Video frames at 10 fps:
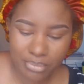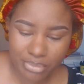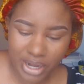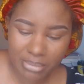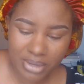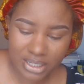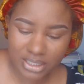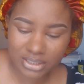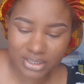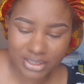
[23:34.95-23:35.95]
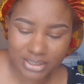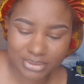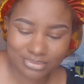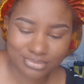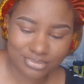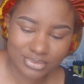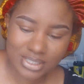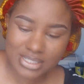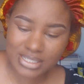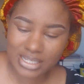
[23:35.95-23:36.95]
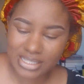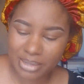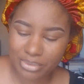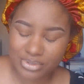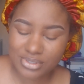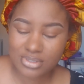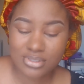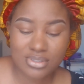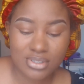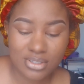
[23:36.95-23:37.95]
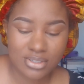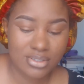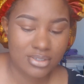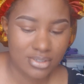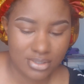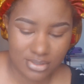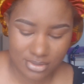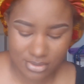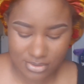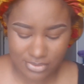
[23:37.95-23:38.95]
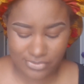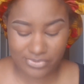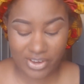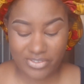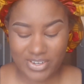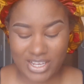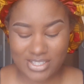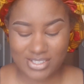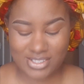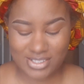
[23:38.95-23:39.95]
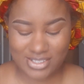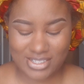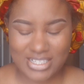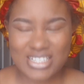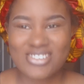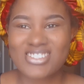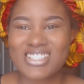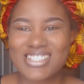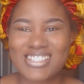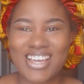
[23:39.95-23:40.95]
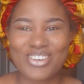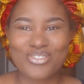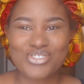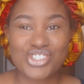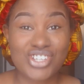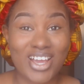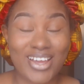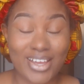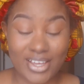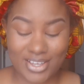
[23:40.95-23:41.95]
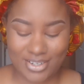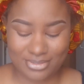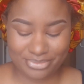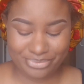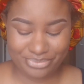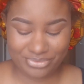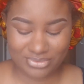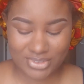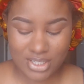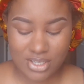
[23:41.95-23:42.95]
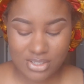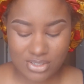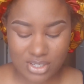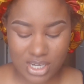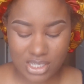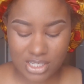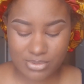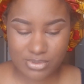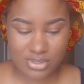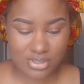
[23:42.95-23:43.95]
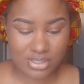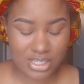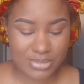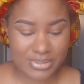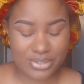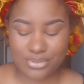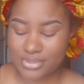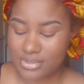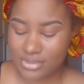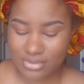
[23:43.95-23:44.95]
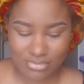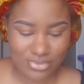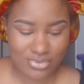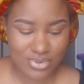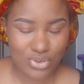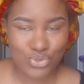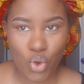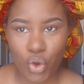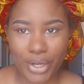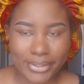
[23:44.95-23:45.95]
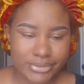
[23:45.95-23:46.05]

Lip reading: Primark set I bought. Very nice. It gives you this kind of shine so that the lips are not dull.